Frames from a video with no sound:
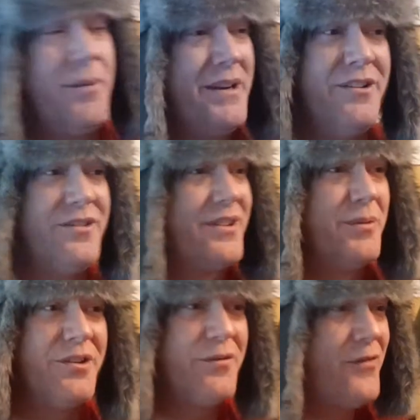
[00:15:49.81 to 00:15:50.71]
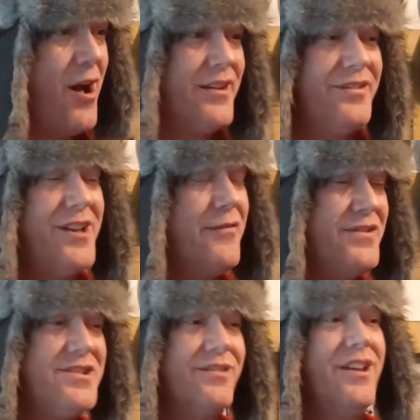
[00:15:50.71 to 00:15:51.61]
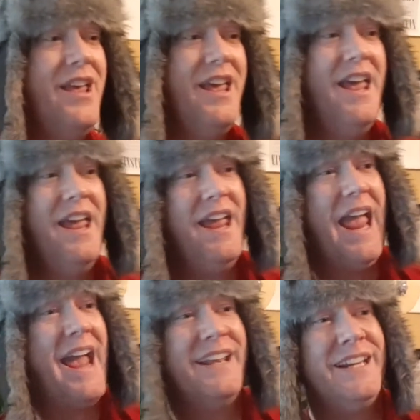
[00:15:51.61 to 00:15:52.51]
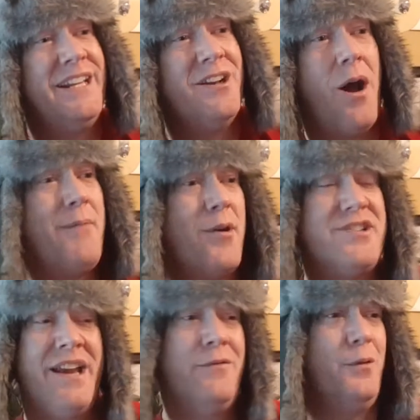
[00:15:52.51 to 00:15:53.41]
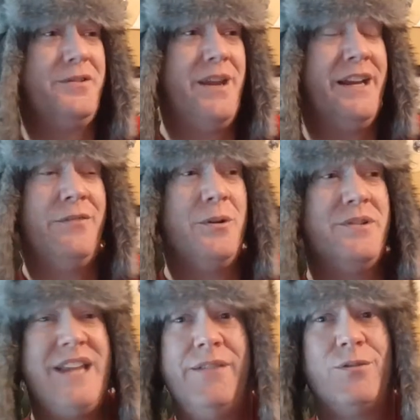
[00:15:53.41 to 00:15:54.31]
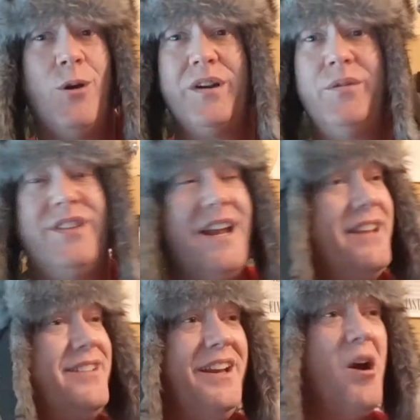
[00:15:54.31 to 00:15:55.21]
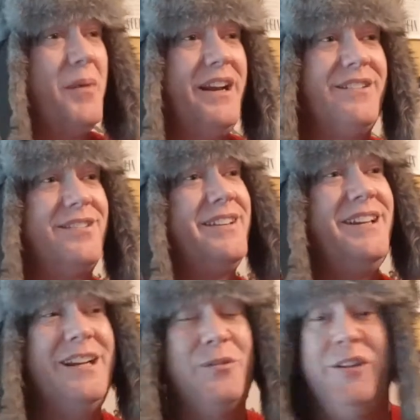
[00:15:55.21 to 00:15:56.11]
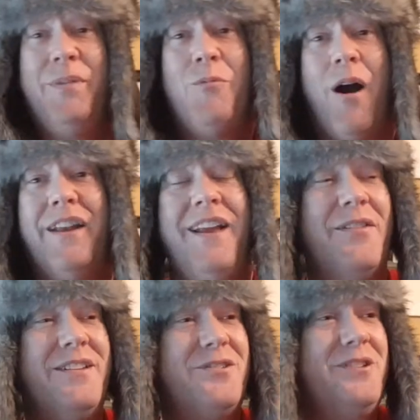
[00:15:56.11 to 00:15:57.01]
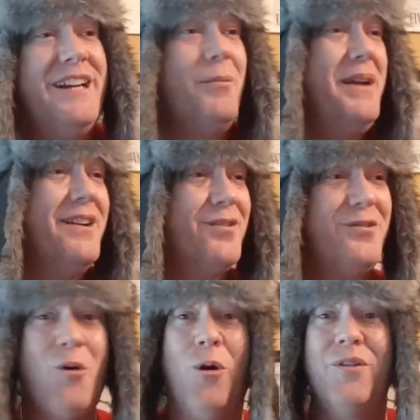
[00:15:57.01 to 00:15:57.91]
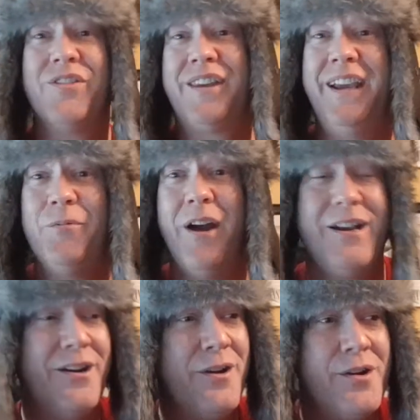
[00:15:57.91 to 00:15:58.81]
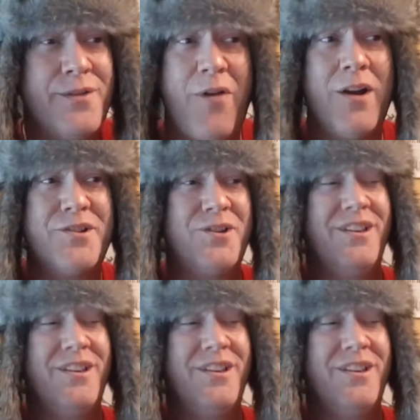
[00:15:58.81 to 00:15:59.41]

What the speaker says: I mean, there's with the Nirvana stuff. It's just, and I watched an interview with Dave Grohl where he was saying he'll be walking down the street, he'll be in a store, and there's a kid wearing a Nirvana shirt.